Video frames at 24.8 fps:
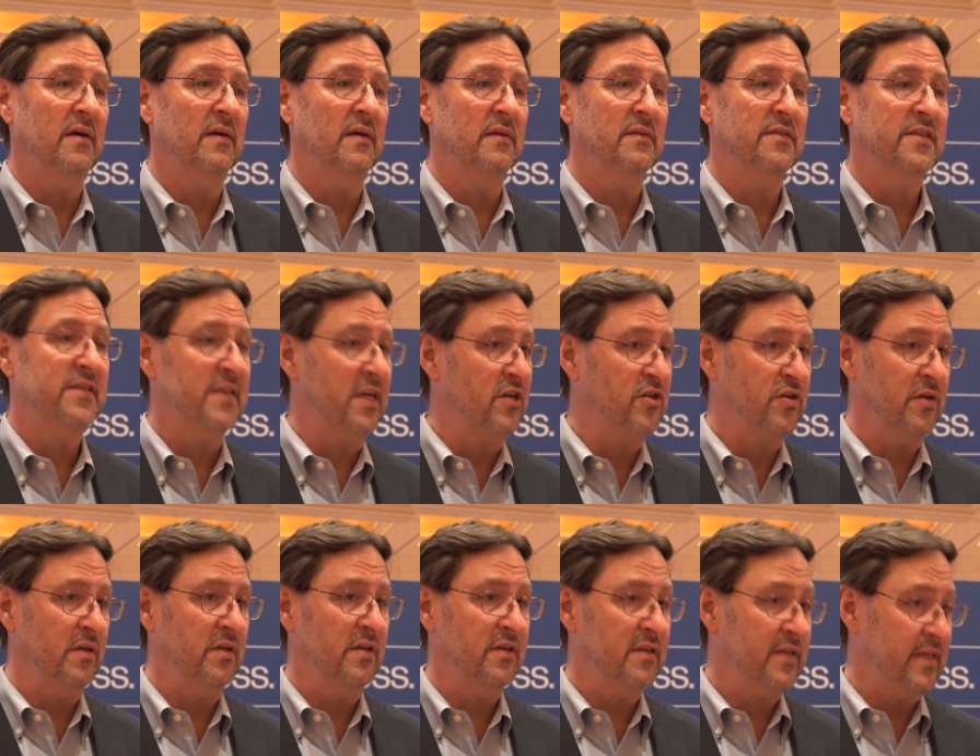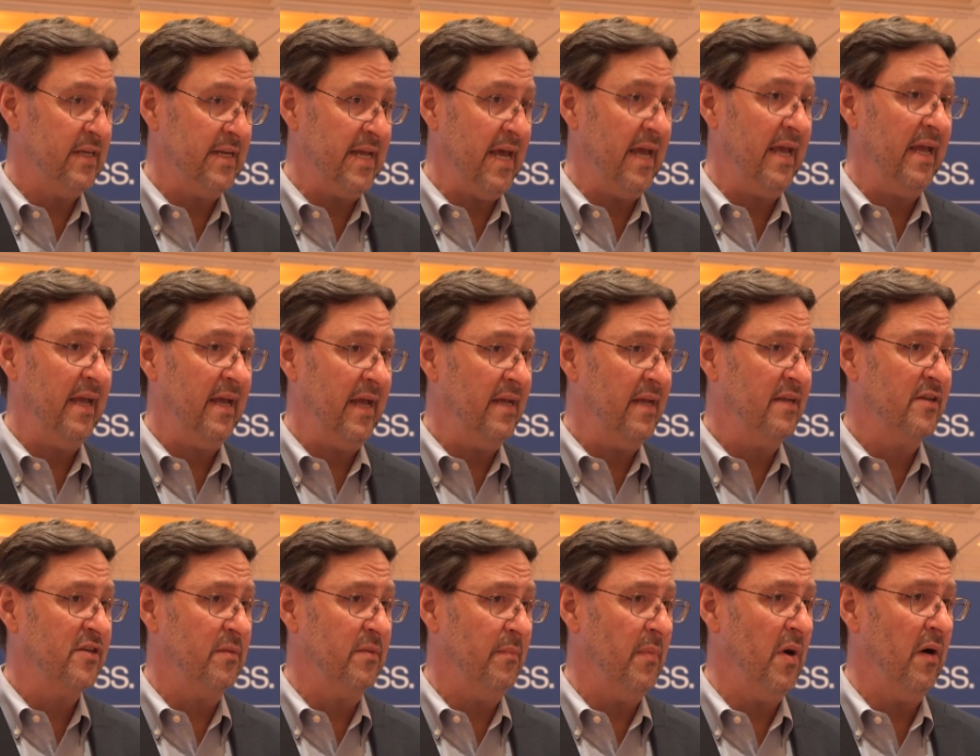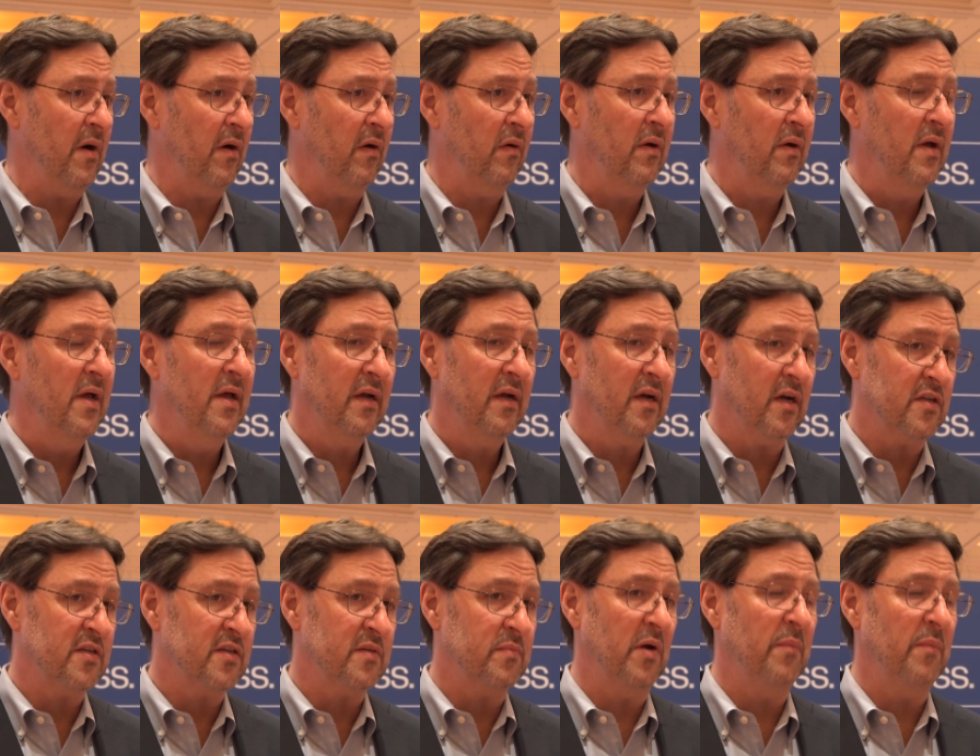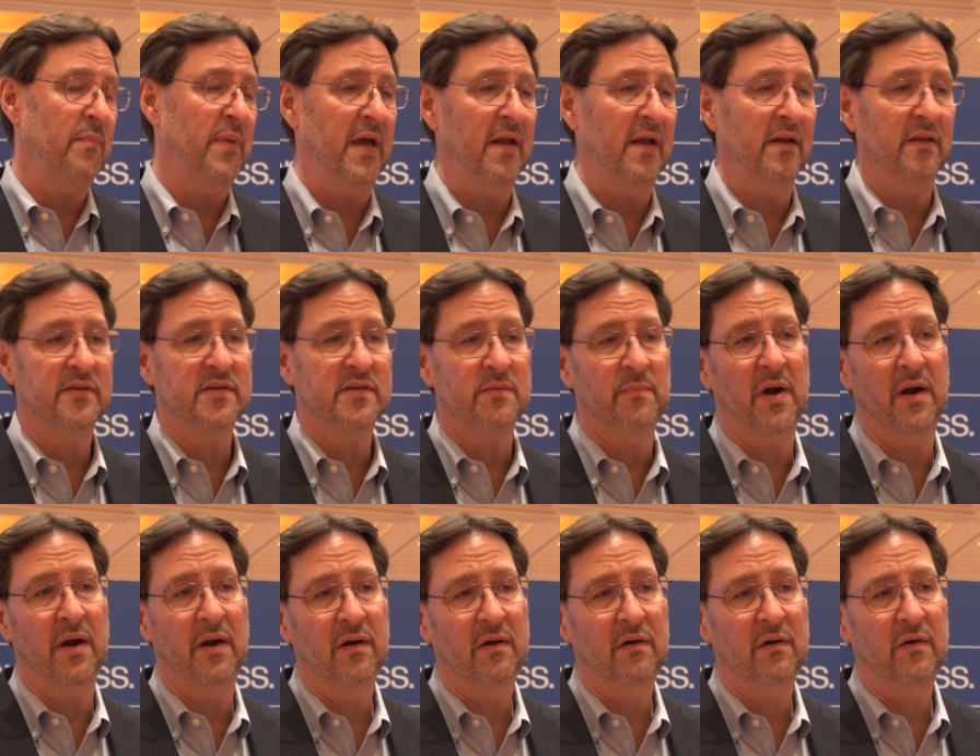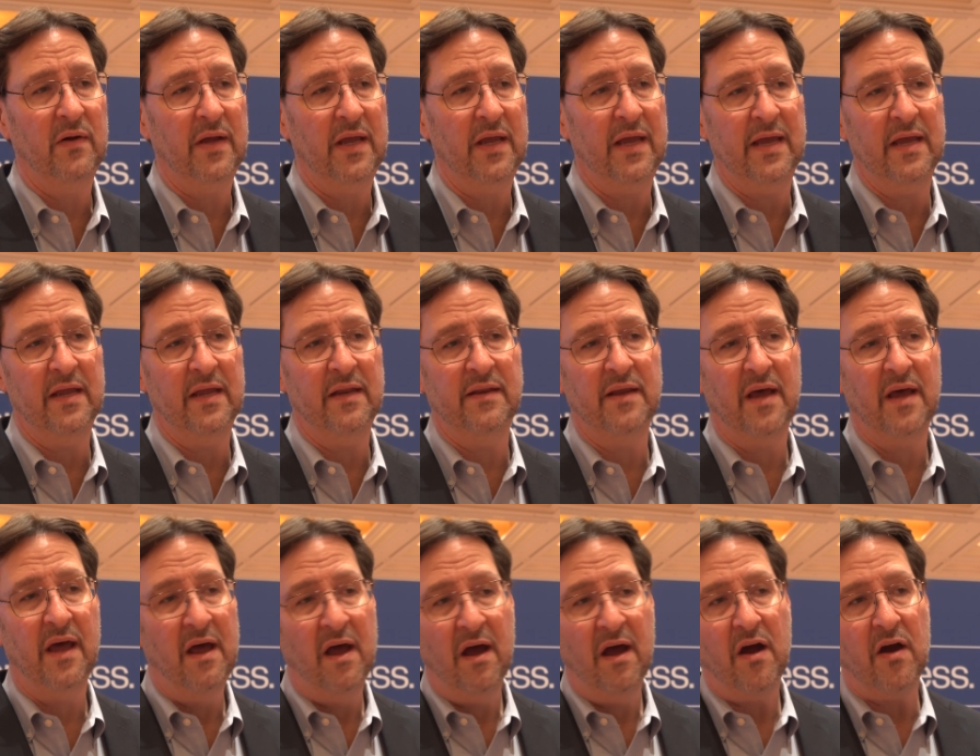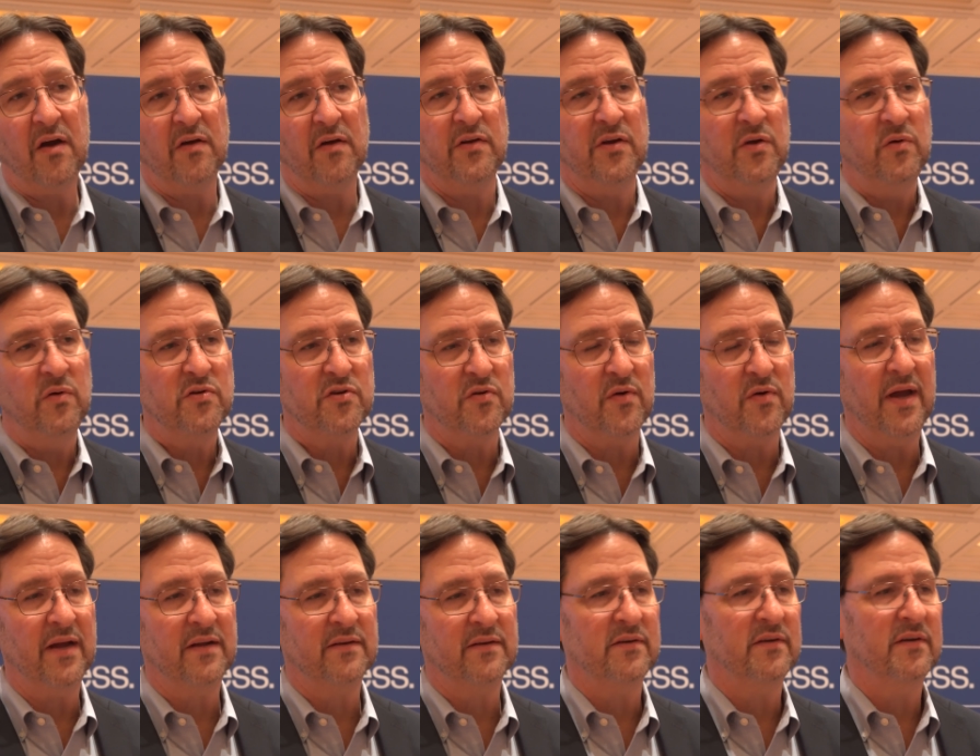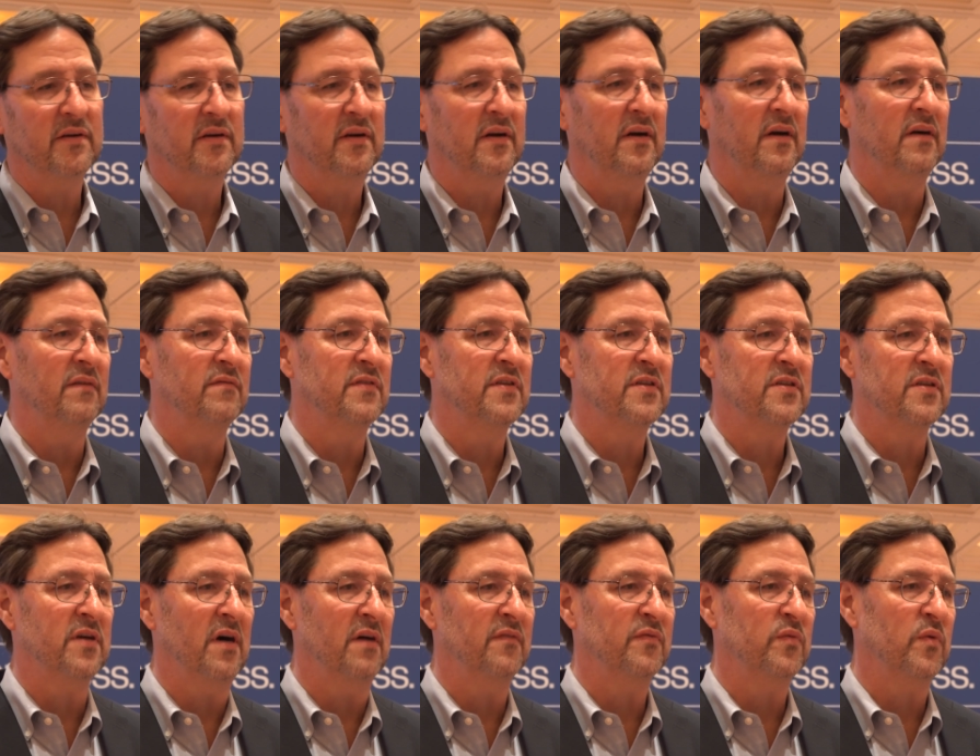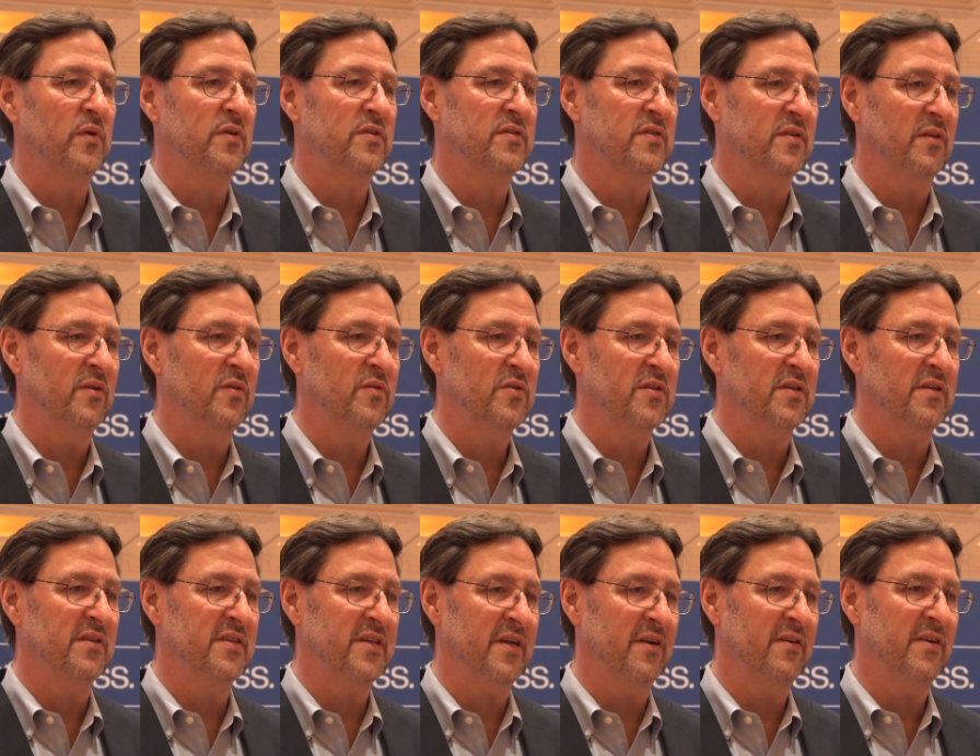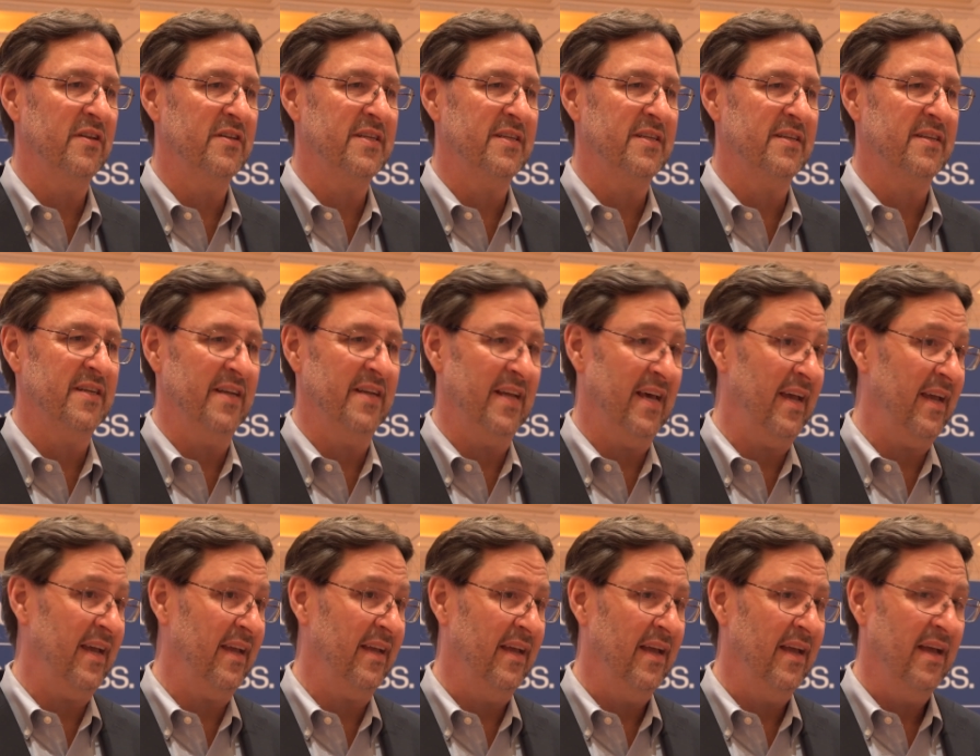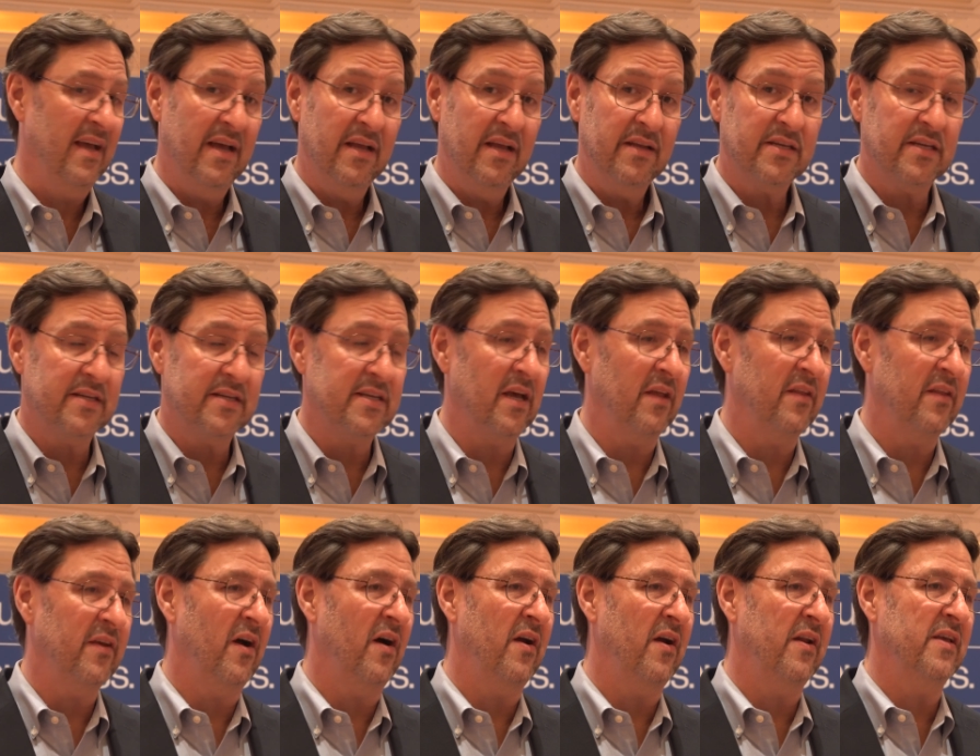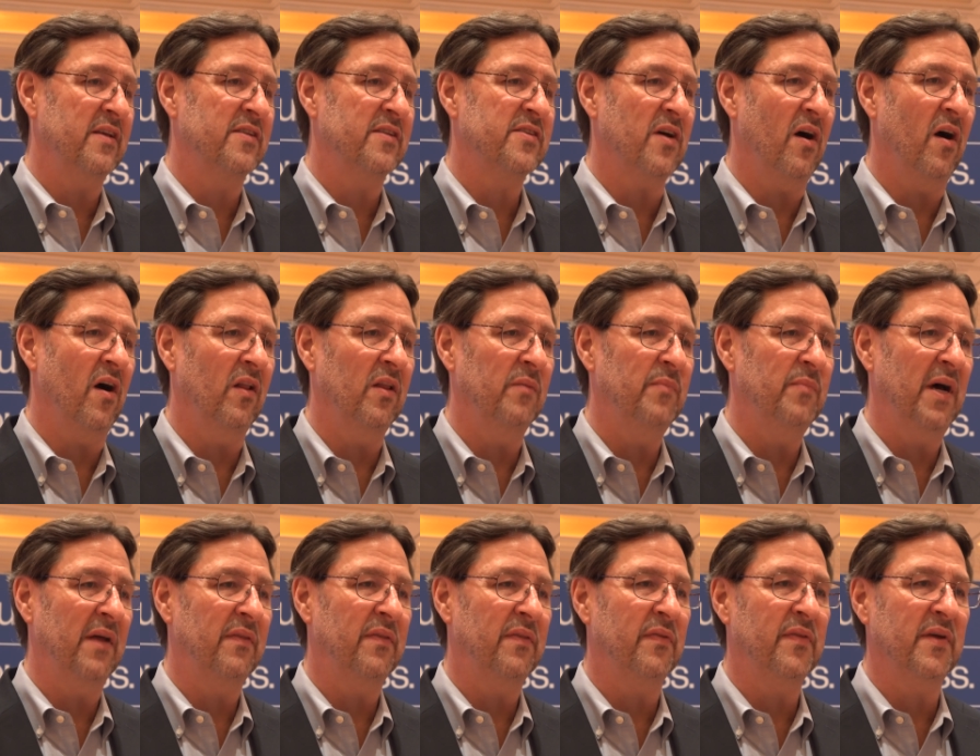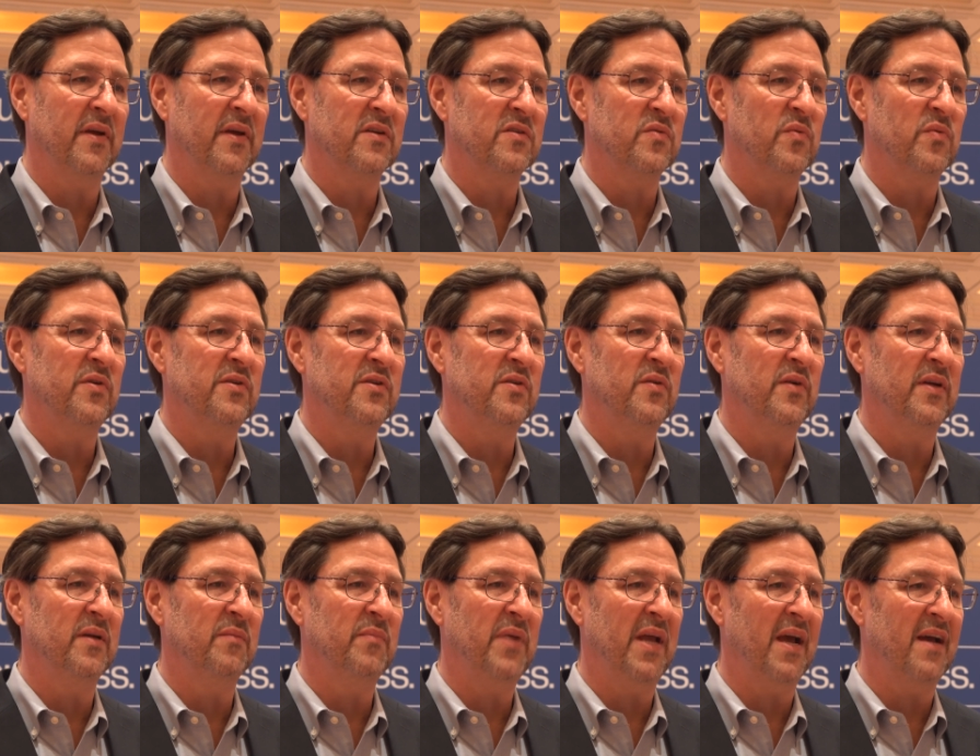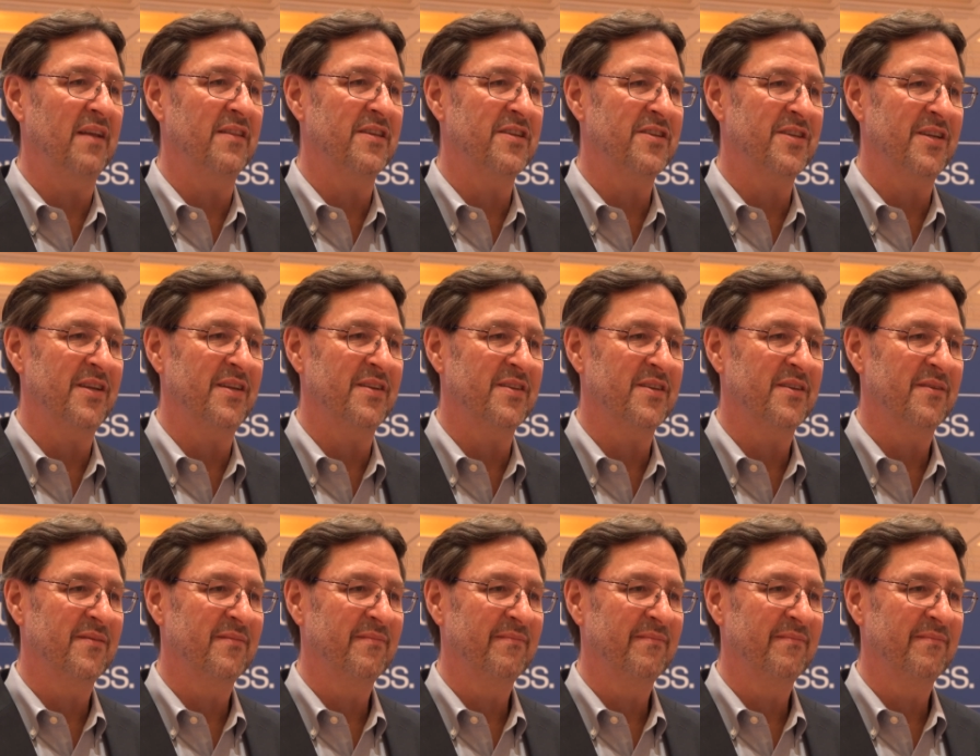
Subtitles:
session today and tomorrow, customer panel tomorrow, and our new director of software solutions here today to tell the audience all about the things we're doing behind the scenes.